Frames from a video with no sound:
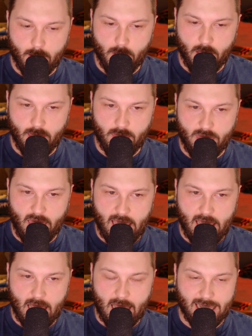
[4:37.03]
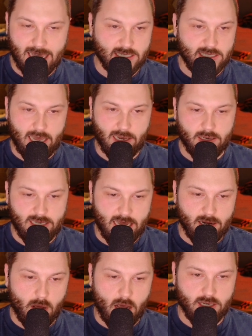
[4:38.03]
they, I guess,
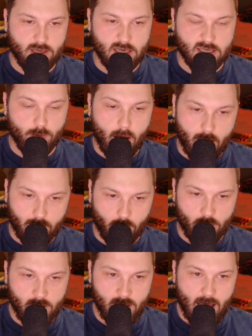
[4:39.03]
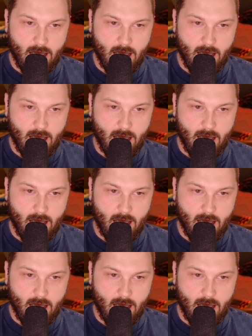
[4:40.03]
data mined this model